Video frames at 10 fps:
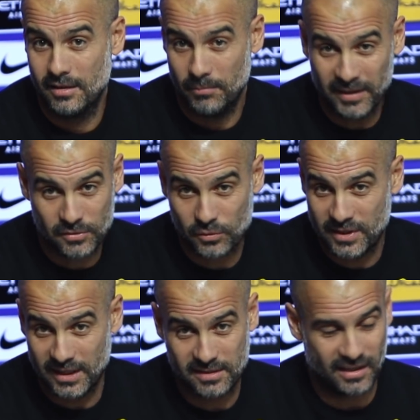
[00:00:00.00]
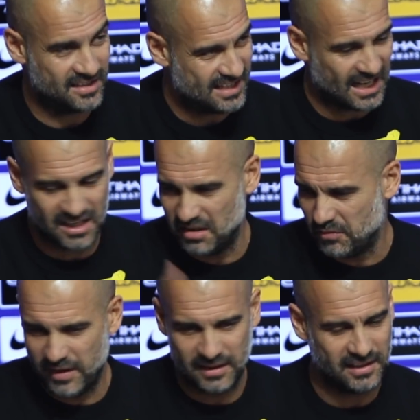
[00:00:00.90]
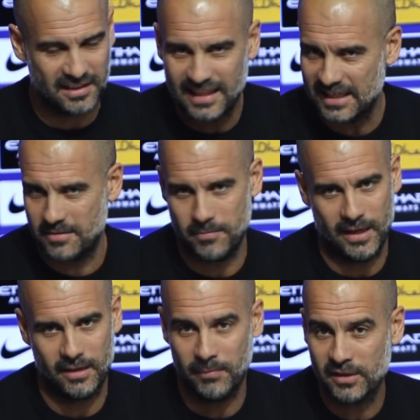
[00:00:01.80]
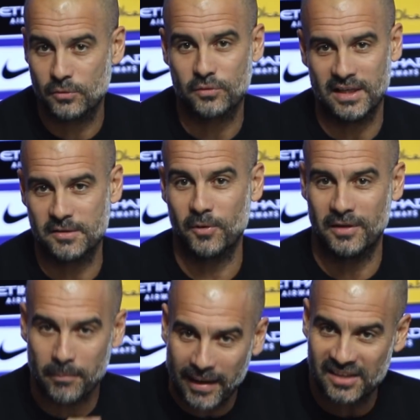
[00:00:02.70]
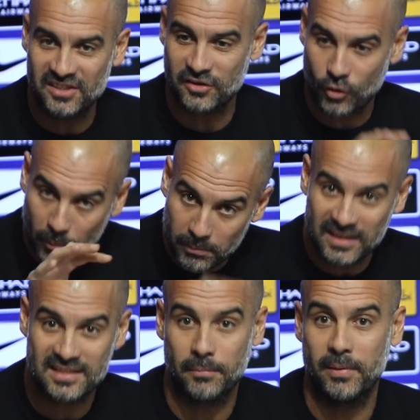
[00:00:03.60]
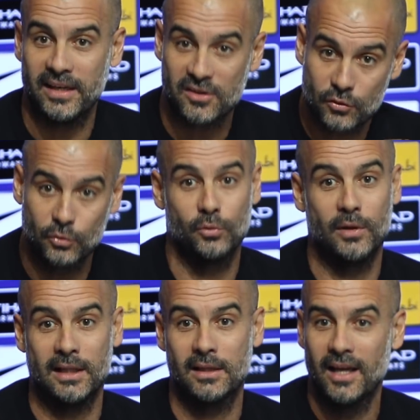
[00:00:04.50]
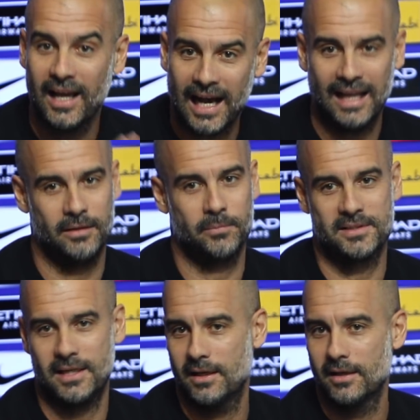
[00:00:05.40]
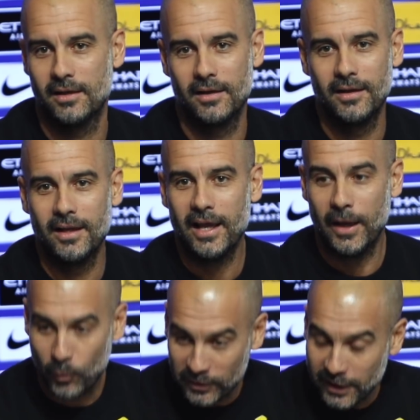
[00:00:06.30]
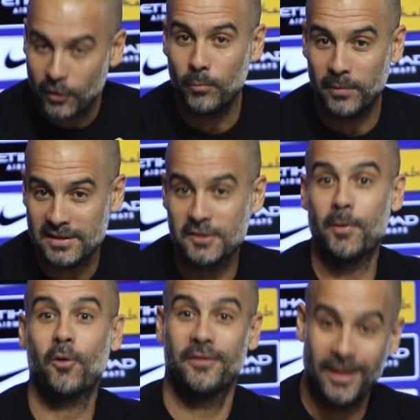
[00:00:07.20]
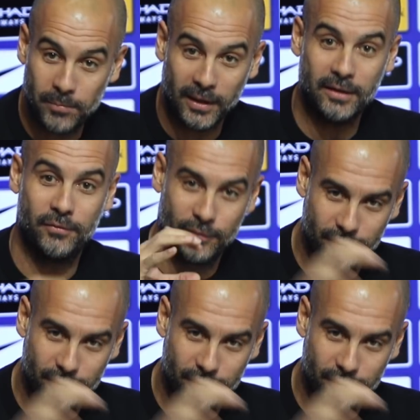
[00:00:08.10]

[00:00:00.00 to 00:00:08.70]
attacking, defending, it doesn't matter. Make success because the managers convince the players to do that 100%. And what they convince is because they believe